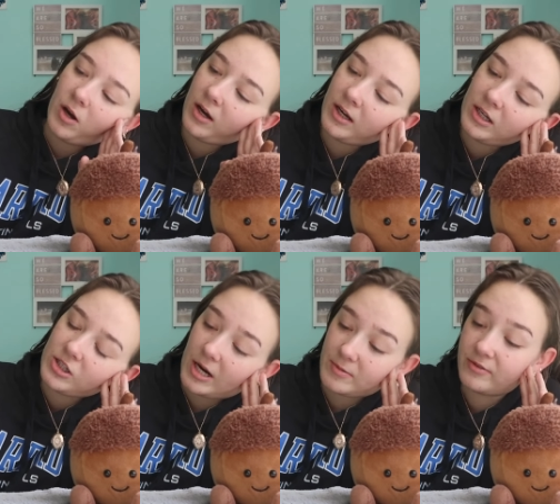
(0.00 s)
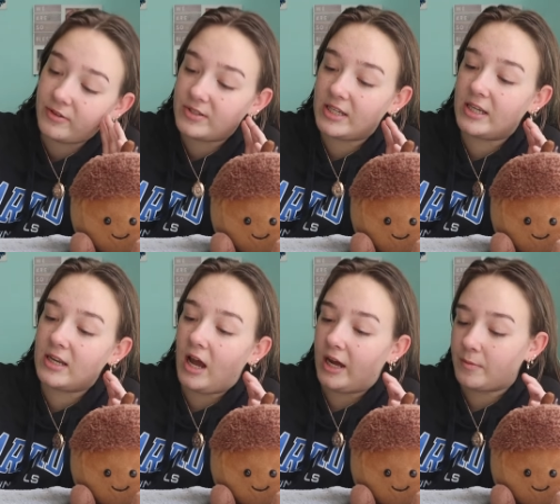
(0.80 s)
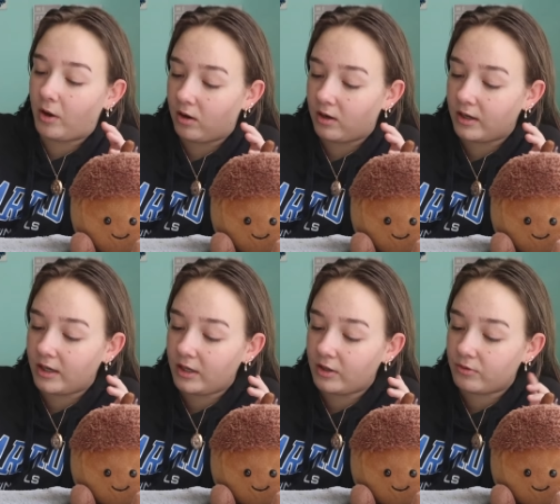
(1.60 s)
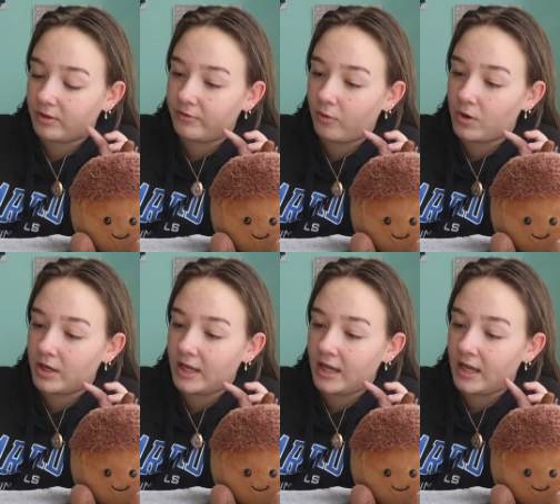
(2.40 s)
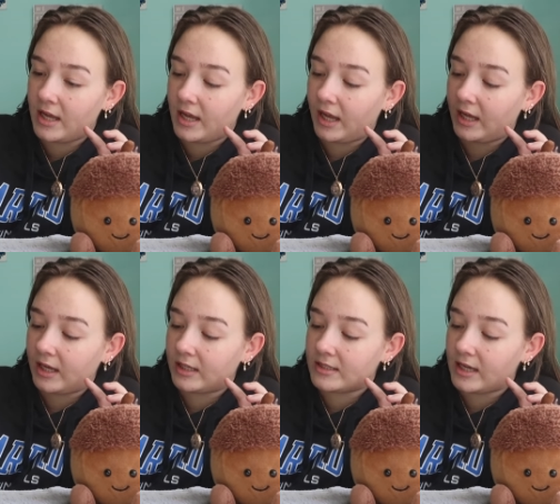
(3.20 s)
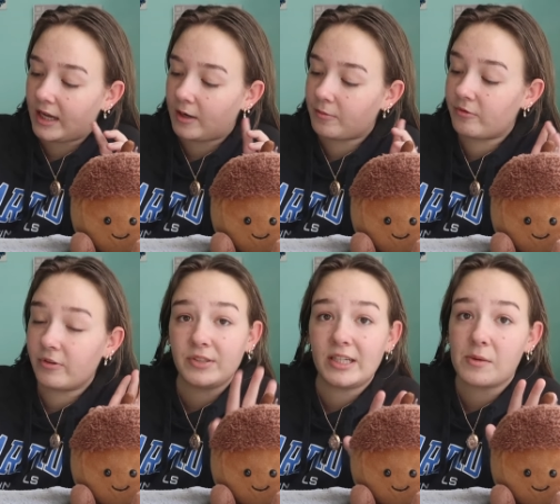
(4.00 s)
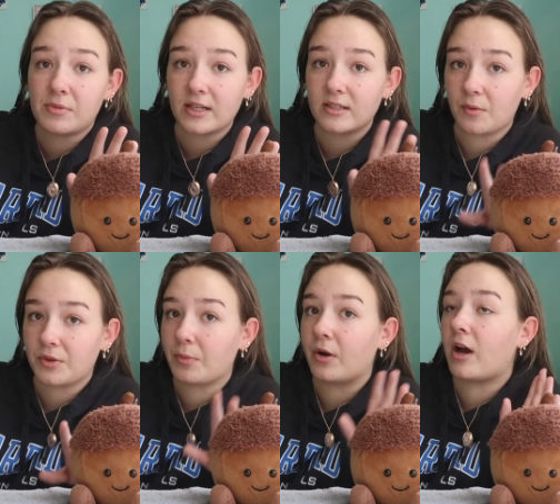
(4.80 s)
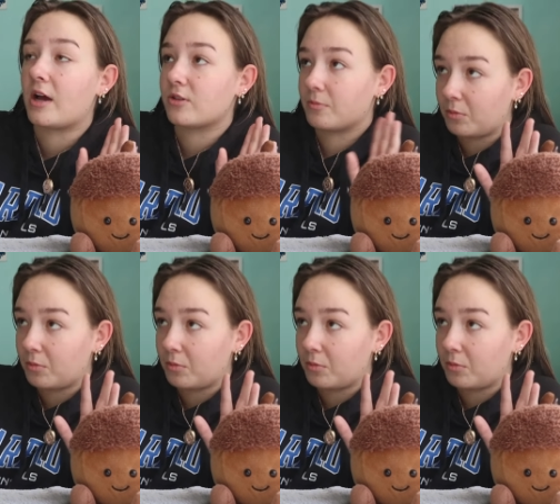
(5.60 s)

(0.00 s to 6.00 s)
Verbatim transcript: on chapter fifteen, I'm on three forty, and am fifty-nine percent done with the book, so I'm